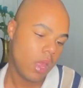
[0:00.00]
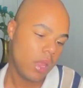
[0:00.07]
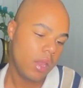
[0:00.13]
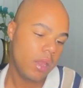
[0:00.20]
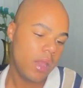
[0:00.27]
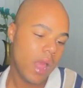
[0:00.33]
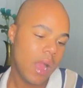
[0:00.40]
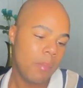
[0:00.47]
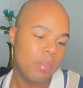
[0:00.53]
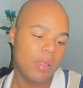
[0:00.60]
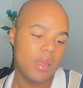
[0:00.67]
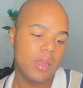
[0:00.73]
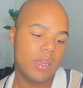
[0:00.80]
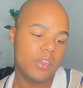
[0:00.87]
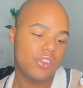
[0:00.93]

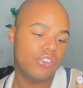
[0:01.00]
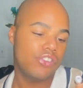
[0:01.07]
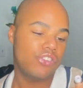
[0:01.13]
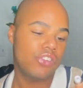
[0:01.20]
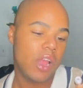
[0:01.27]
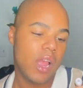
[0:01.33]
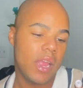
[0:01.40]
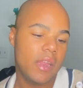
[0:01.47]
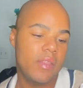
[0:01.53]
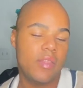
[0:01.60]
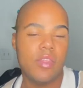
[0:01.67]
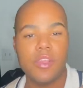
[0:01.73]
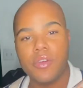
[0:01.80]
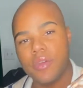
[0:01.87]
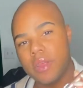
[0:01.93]
Nabla Shine
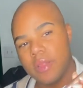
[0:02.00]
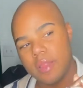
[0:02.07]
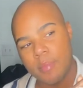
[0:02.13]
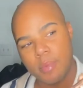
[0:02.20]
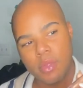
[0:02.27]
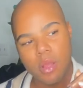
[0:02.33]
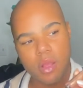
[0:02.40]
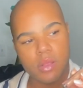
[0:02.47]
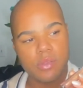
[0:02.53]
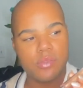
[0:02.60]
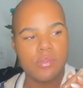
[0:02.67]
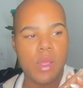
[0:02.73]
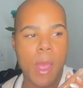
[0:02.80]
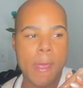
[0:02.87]
Theory Lip Gloss.